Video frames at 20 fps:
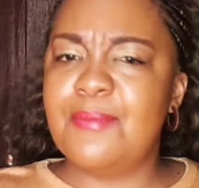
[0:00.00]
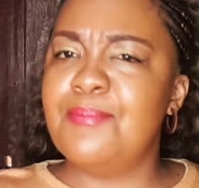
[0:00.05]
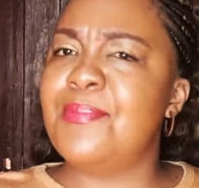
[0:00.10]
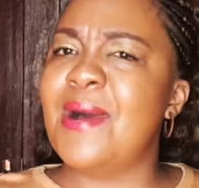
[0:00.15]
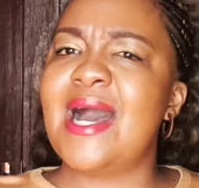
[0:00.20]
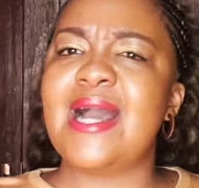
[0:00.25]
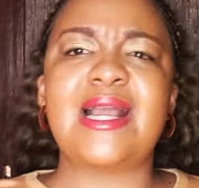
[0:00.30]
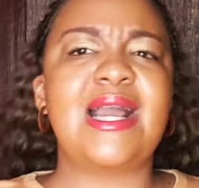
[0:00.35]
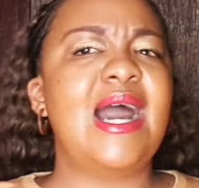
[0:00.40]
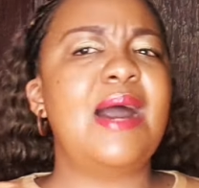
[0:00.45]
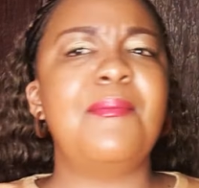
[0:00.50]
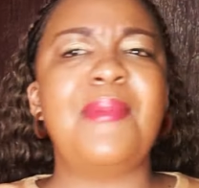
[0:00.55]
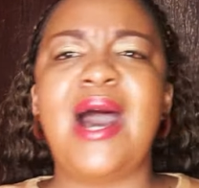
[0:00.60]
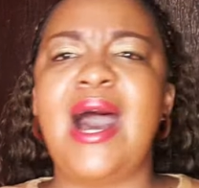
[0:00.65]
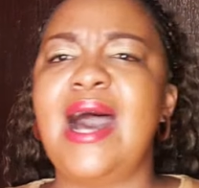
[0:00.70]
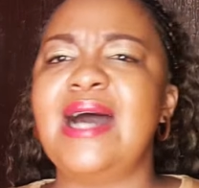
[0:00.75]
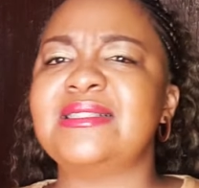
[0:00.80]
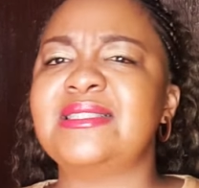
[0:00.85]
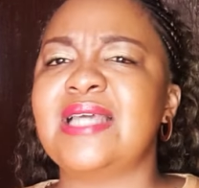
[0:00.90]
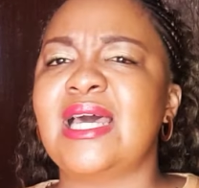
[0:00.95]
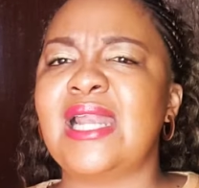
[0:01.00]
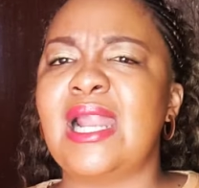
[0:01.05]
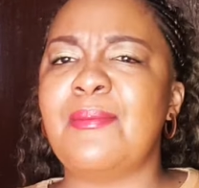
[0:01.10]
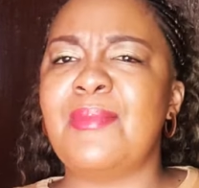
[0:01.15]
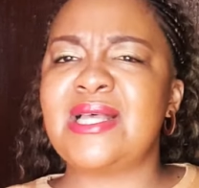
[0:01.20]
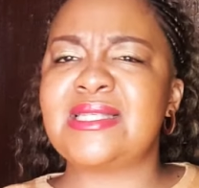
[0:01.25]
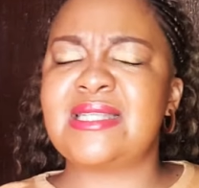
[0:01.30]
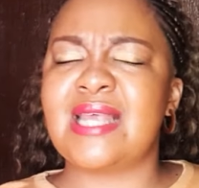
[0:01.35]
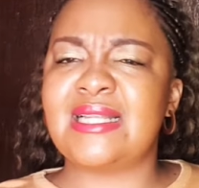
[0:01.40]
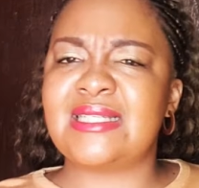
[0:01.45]
bakabahata
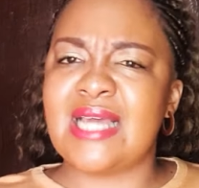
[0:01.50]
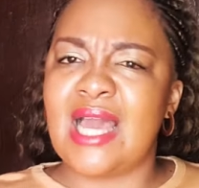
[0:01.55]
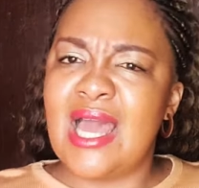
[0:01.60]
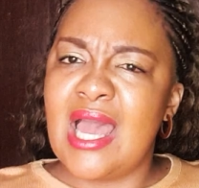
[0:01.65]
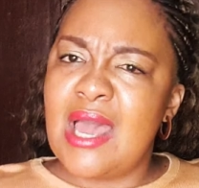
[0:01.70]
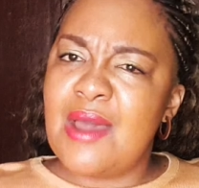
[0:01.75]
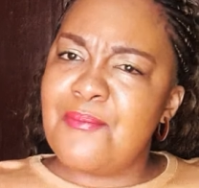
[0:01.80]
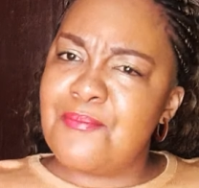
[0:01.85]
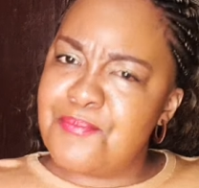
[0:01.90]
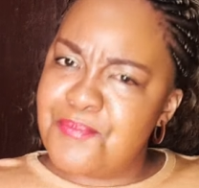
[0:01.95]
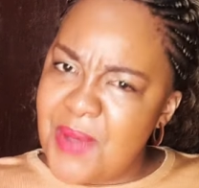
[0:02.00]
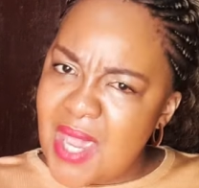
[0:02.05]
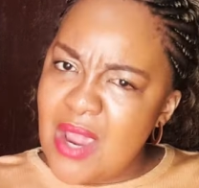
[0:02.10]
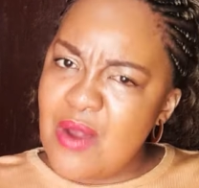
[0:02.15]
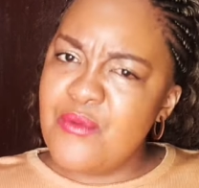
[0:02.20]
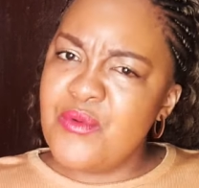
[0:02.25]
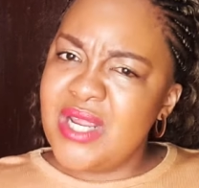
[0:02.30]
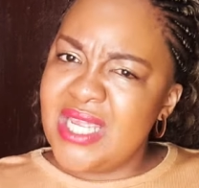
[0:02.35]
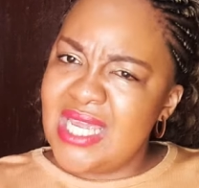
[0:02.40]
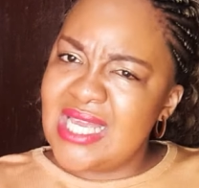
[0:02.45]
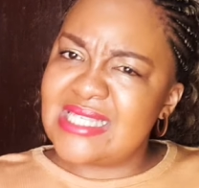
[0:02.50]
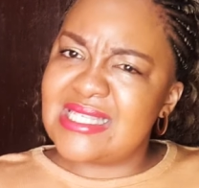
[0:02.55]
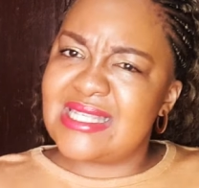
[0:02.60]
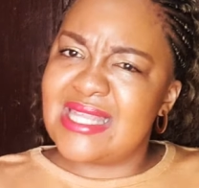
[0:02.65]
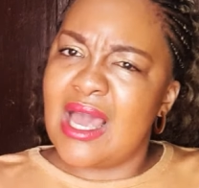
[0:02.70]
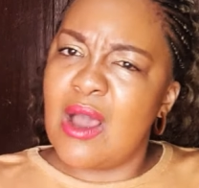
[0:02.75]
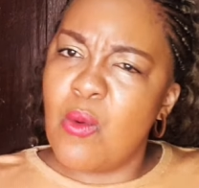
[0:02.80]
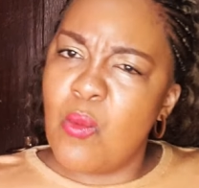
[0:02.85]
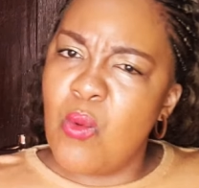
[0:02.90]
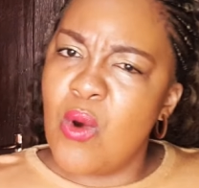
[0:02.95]
labasata, barriers
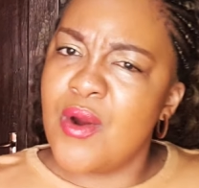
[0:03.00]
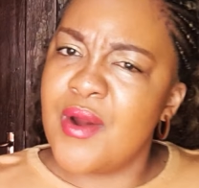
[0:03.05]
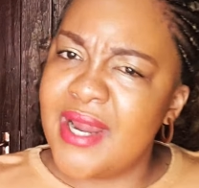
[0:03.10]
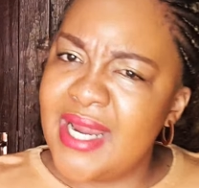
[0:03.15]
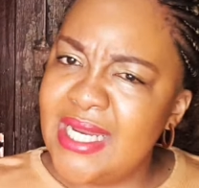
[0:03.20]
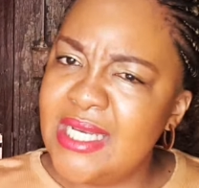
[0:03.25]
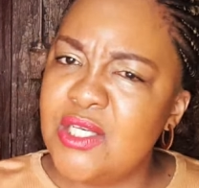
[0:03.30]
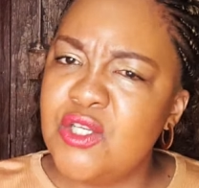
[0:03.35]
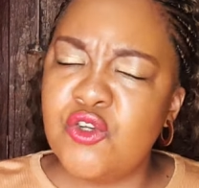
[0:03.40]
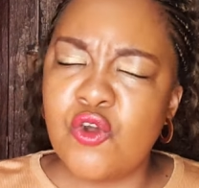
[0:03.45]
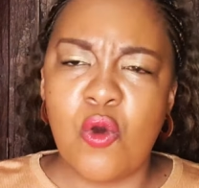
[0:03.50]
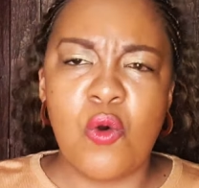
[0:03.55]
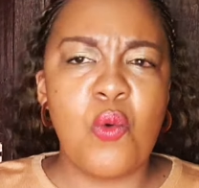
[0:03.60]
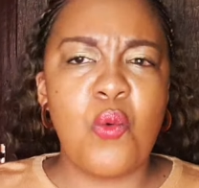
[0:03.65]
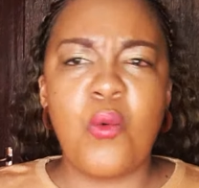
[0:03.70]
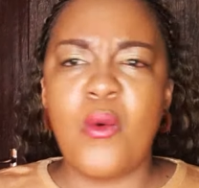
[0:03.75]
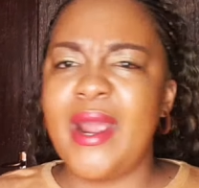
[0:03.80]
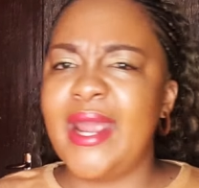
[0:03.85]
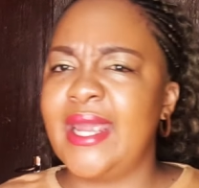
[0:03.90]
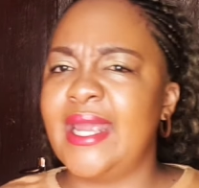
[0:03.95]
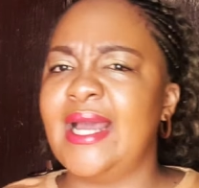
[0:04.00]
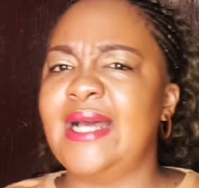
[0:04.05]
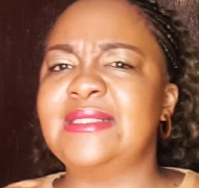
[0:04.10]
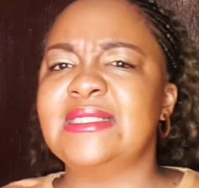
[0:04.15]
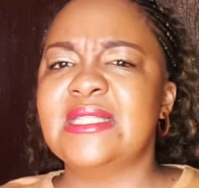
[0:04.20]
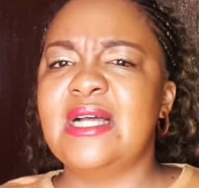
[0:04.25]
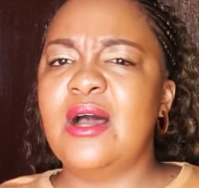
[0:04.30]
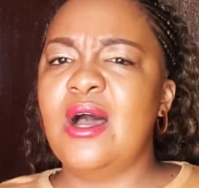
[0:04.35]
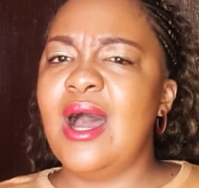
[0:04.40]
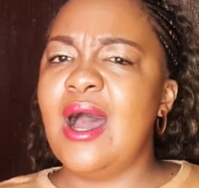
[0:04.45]
that were in your way,
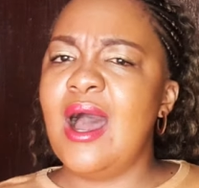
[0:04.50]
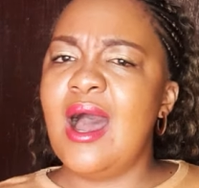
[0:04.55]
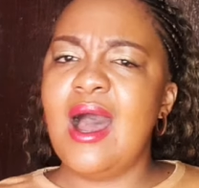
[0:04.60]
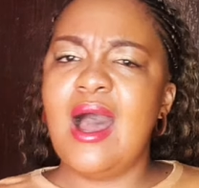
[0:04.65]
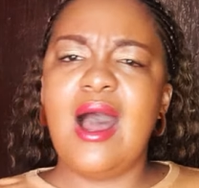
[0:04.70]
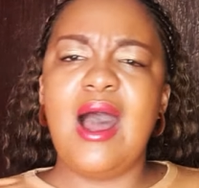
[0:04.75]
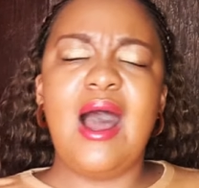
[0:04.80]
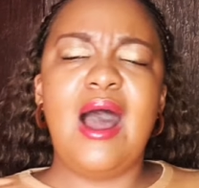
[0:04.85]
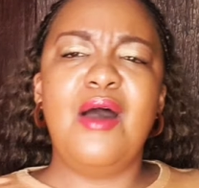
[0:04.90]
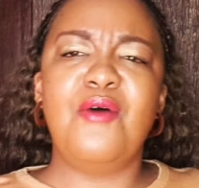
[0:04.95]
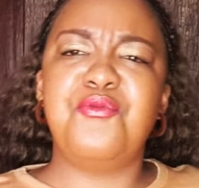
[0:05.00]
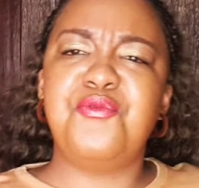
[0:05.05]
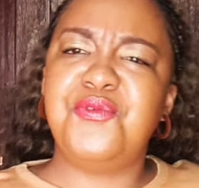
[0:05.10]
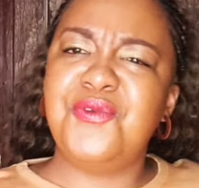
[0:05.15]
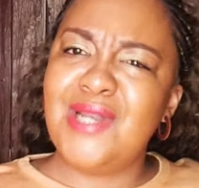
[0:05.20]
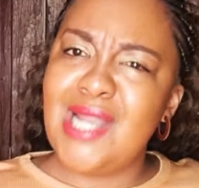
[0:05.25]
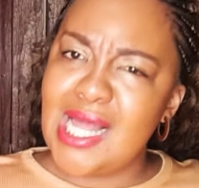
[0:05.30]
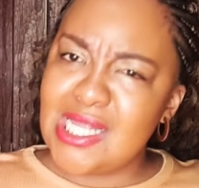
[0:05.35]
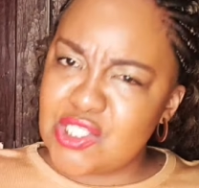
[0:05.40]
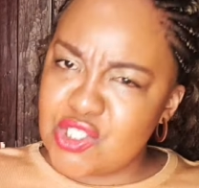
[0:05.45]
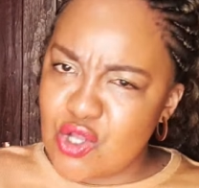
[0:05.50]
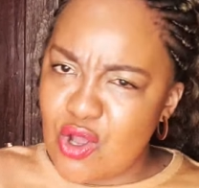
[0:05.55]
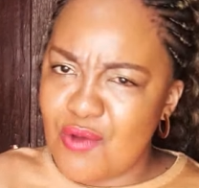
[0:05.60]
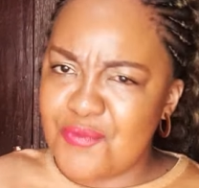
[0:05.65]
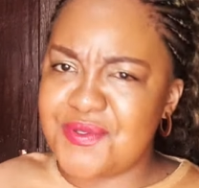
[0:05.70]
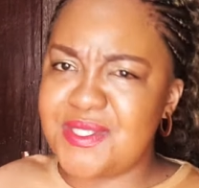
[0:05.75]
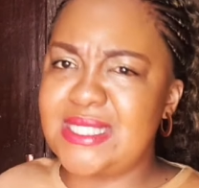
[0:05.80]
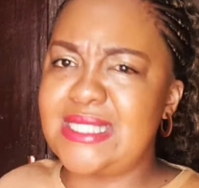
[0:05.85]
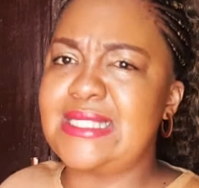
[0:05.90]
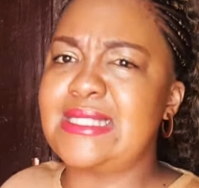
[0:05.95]
floods
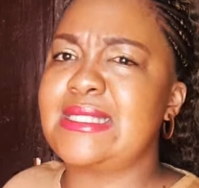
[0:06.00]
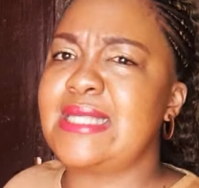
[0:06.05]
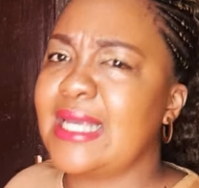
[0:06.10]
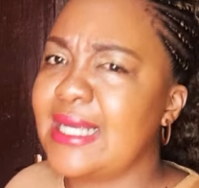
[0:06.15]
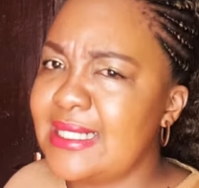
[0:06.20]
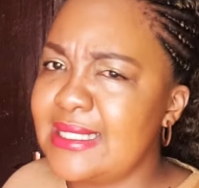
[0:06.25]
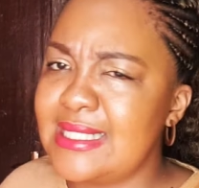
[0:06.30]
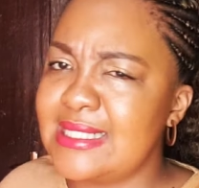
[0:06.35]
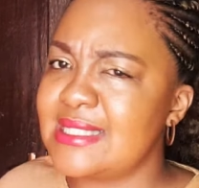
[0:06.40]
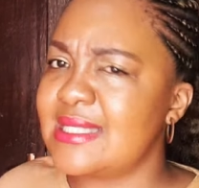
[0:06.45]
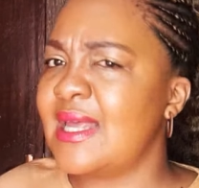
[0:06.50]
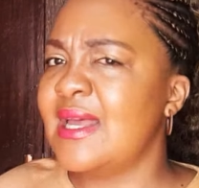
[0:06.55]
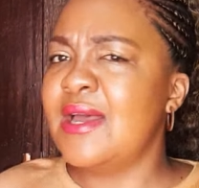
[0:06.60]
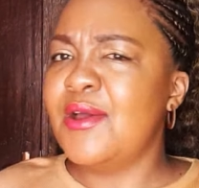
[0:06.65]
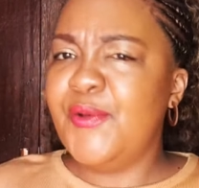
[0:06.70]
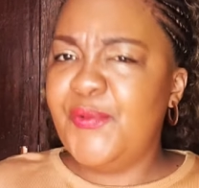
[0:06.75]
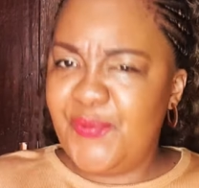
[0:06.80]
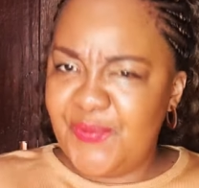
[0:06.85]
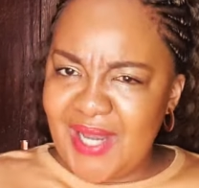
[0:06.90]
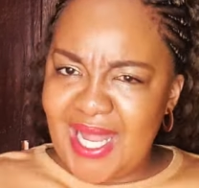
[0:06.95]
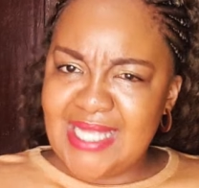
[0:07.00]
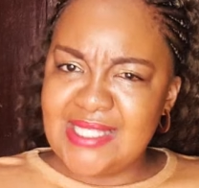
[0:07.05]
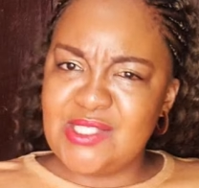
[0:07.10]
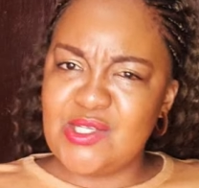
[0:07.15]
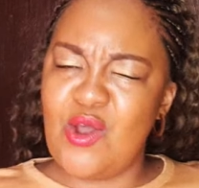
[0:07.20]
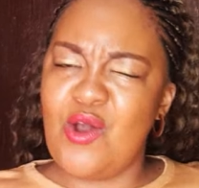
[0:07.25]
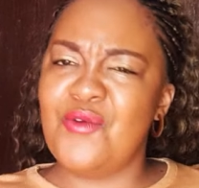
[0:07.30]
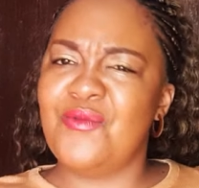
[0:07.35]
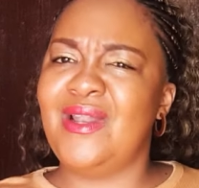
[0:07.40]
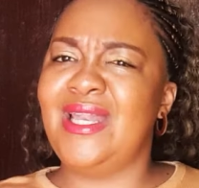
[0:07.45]
of sickness, floods
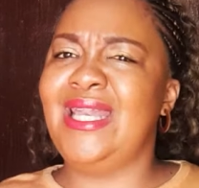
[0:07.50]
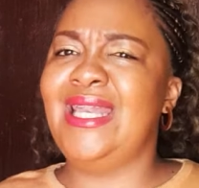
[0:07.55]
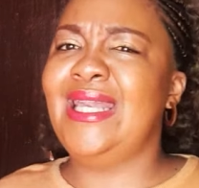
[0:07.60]
of